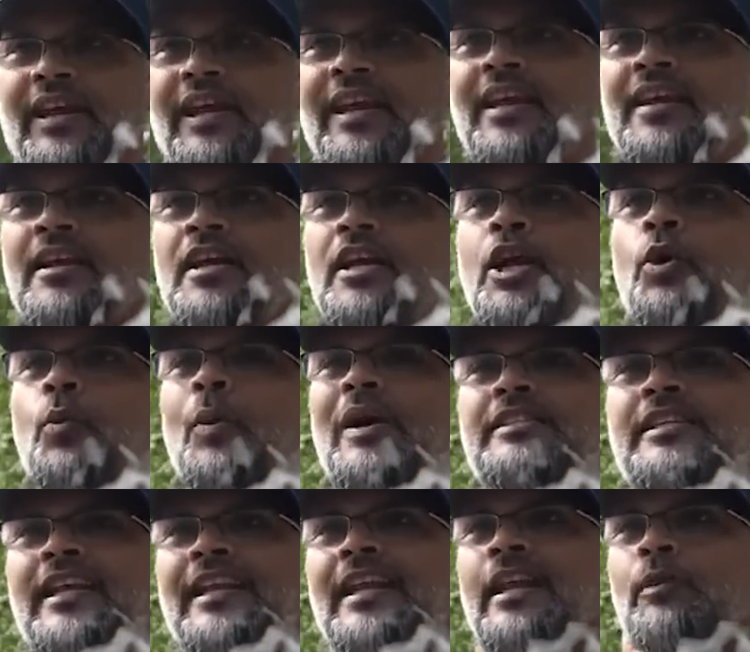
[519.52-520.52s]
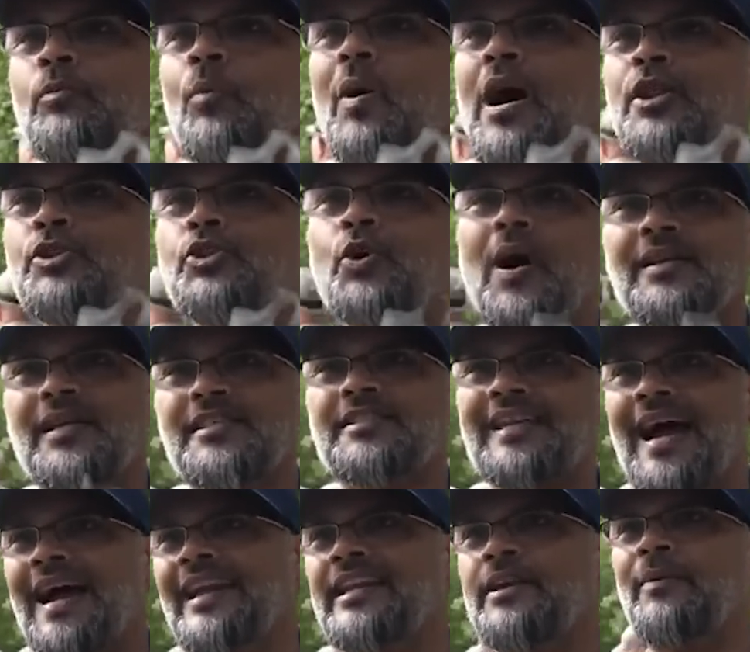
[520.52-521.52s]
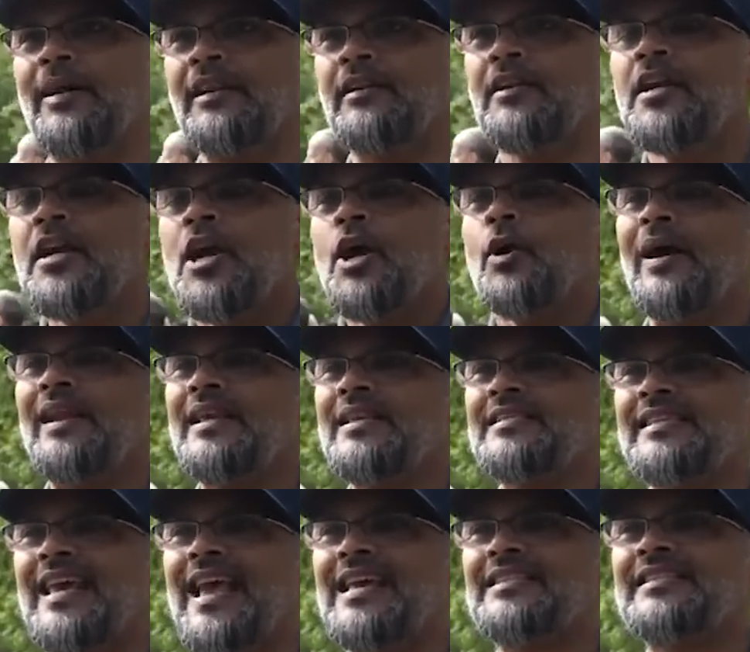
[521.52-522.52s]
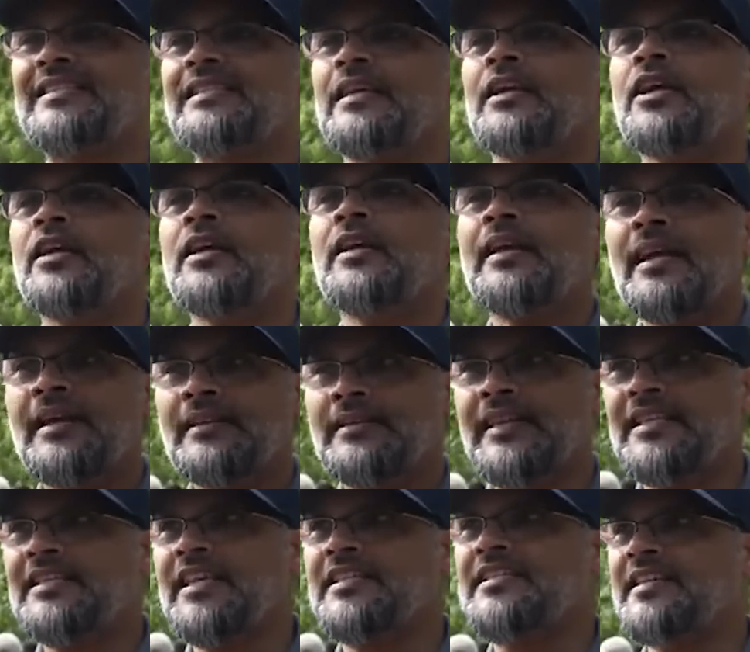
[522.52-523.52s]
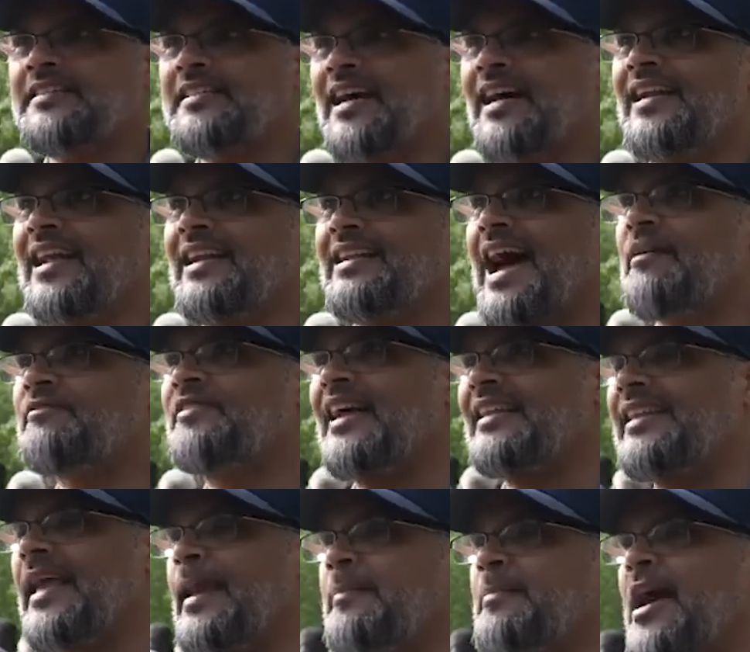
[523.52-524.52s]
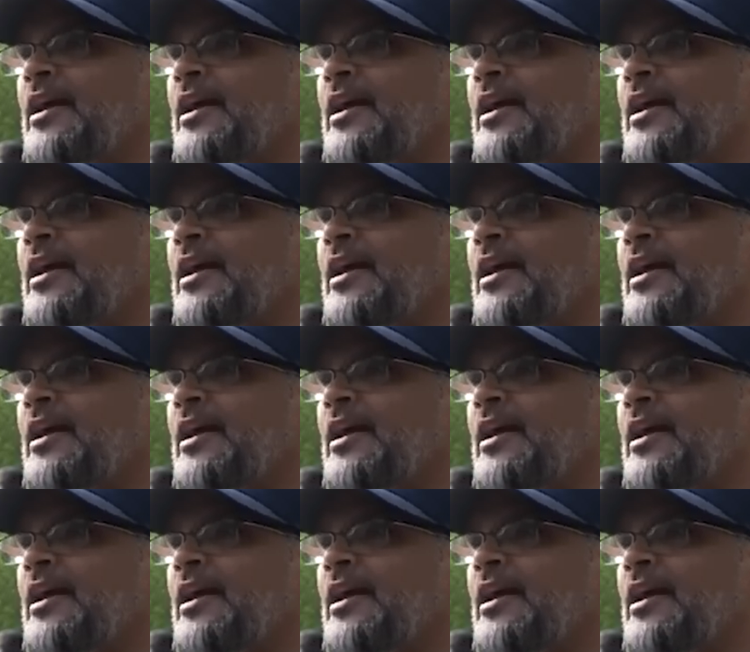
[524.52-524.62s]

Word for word: 3 which he didn't want to understand even. When he says, this is eternal life that they